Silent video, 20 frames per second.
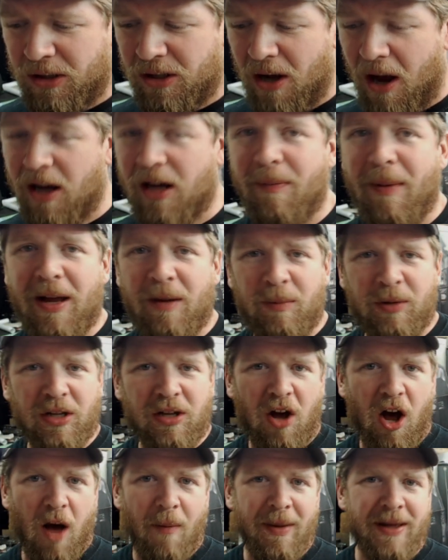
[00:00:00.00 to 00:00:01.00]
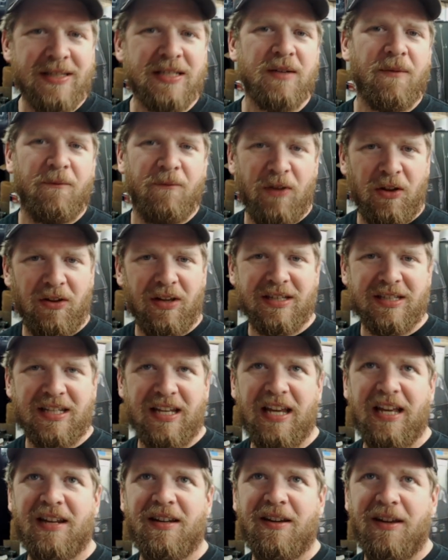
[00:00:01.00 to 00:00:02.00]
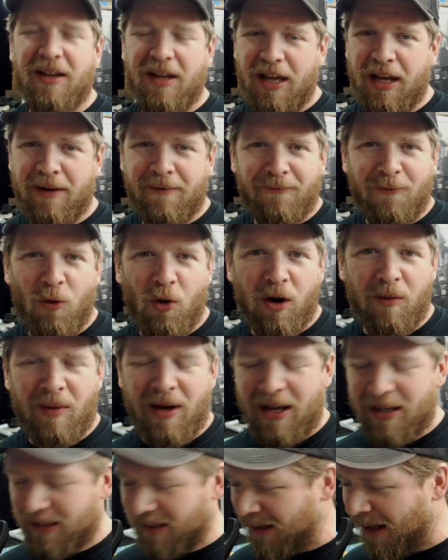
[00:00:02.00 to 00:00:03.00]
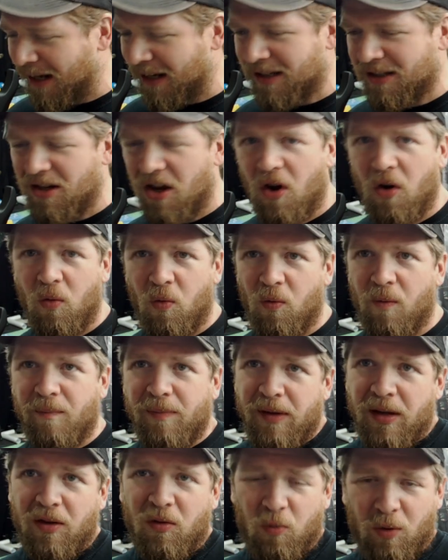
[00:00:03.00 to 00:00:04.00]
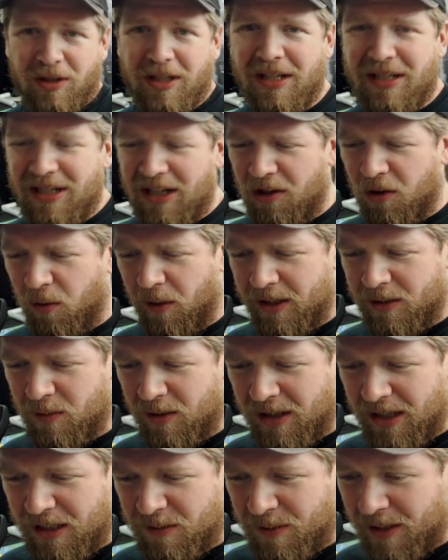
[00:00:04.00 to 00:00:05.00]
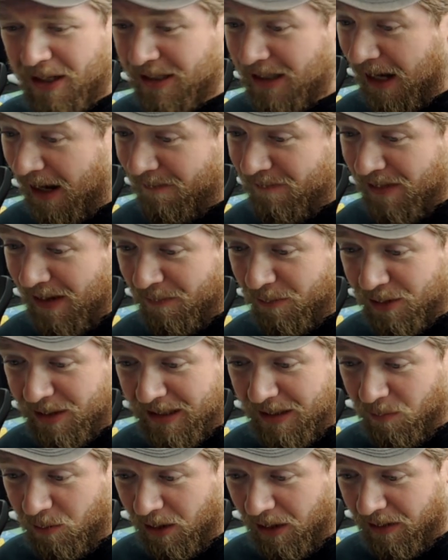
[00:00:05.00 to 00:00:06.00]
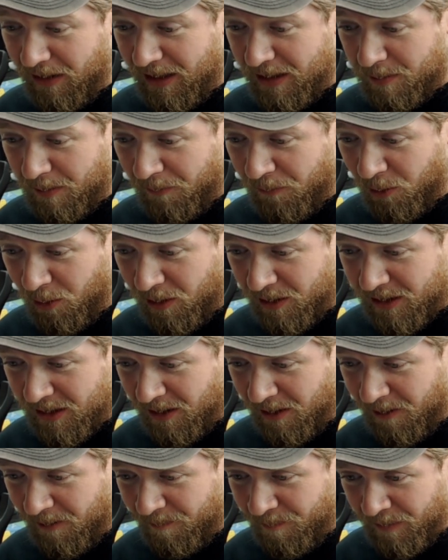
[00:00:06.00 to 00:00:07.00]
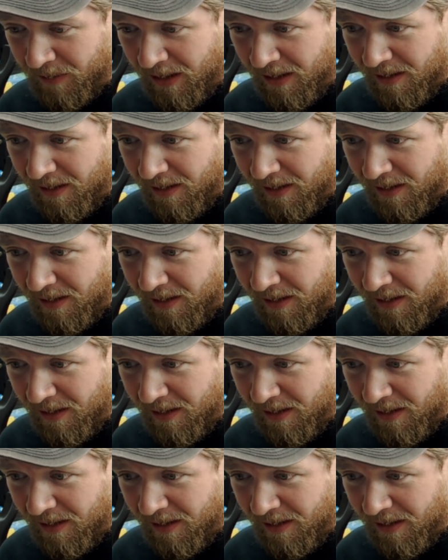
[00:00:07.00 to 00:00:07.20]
Talk about them in the comments, fill us in, inform us, let us know what the deal was with these, because I've never seen one of these before. So